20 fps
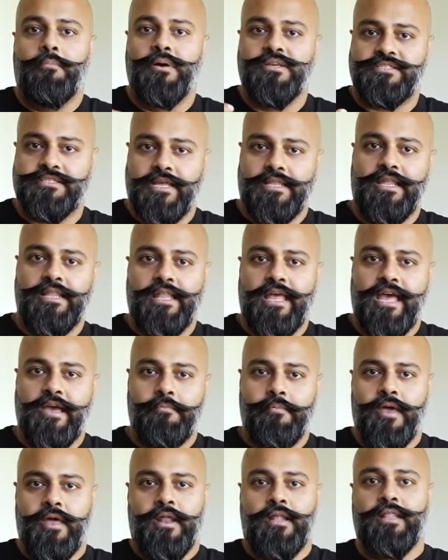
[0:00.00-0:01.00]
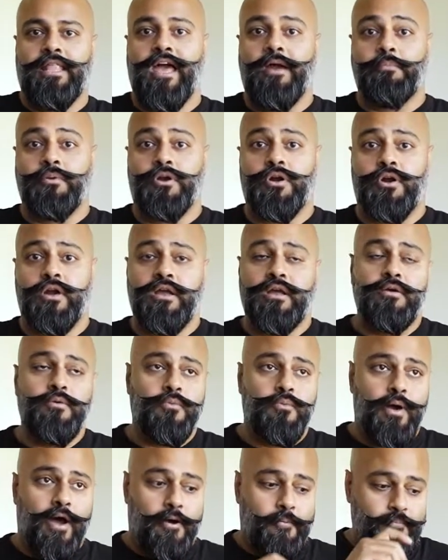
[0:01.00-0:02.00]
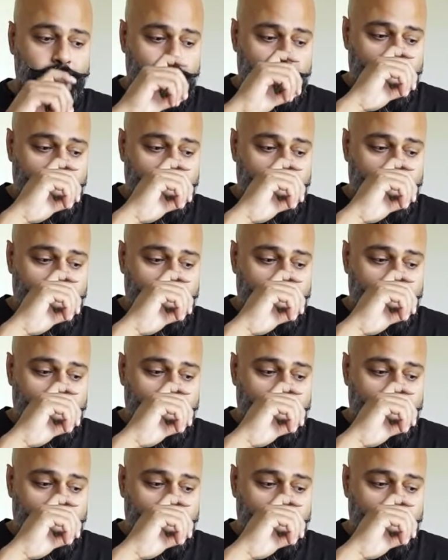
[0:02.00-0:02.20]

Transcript: masala lamb and a lamb curry, well,